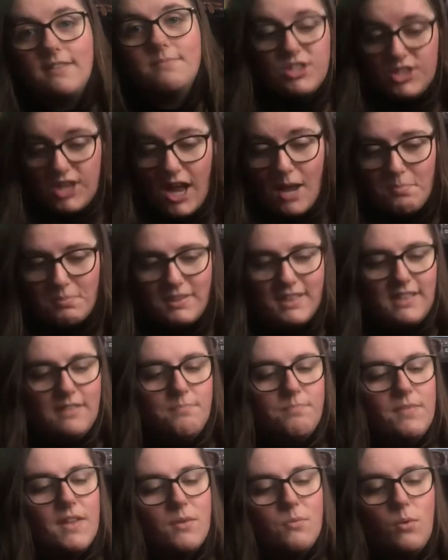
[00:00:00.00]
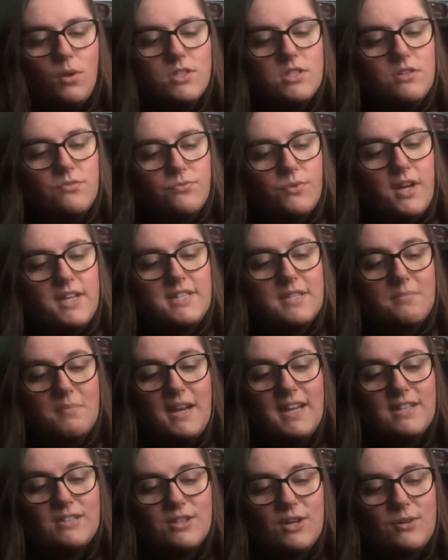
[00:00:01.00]
Chaplin, Wasn't afraid to
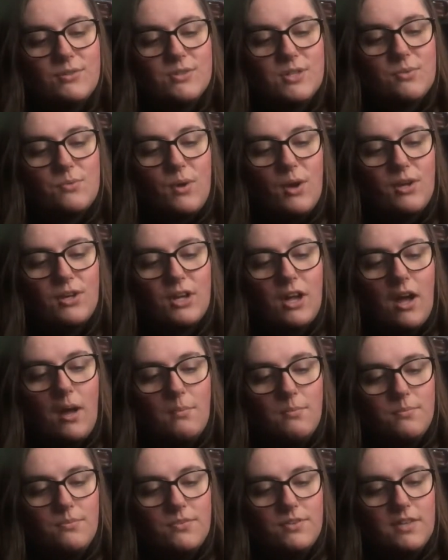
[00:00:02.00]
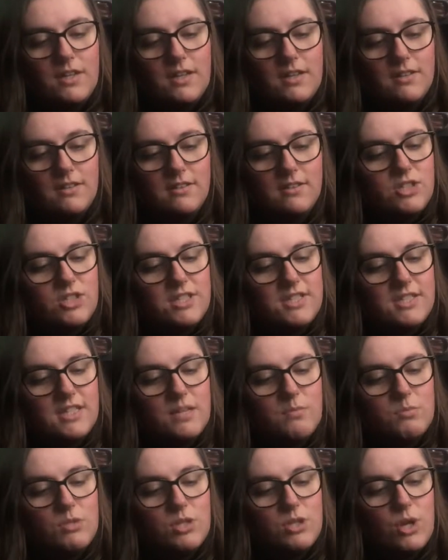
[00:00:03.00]
make dolls that weren't comforting. She
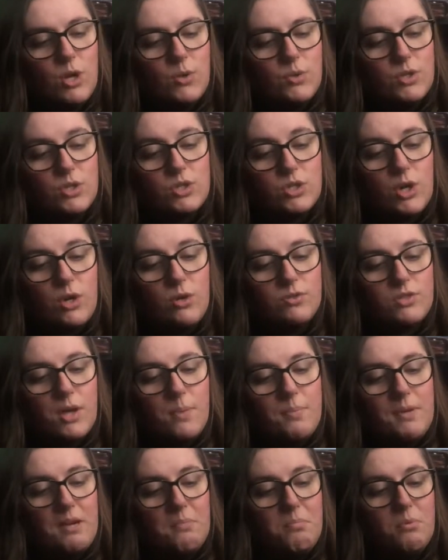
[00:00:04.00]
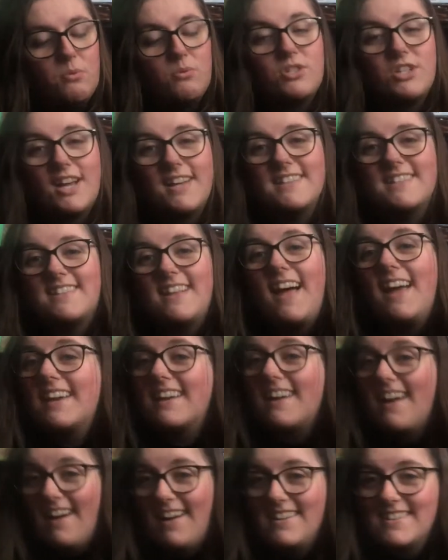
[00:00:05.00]
seemed to know that dolls are people just
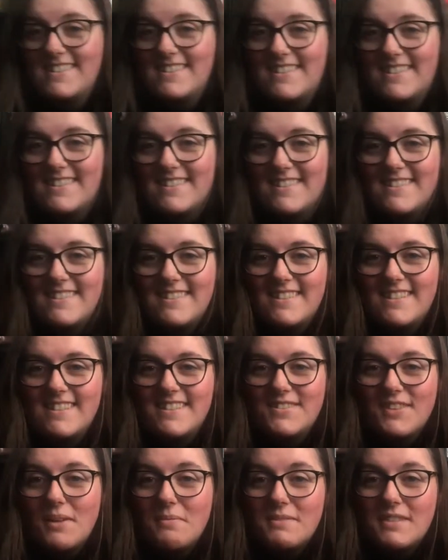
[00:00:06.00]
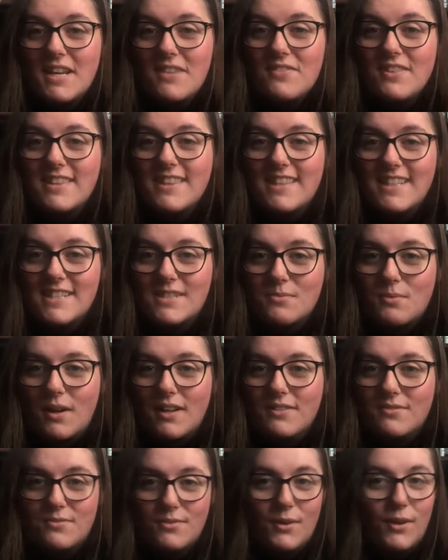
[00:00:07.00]
like us. So I'm saving this
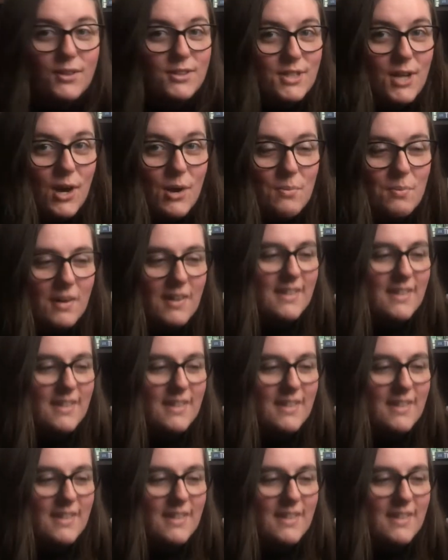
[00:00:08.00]
one for October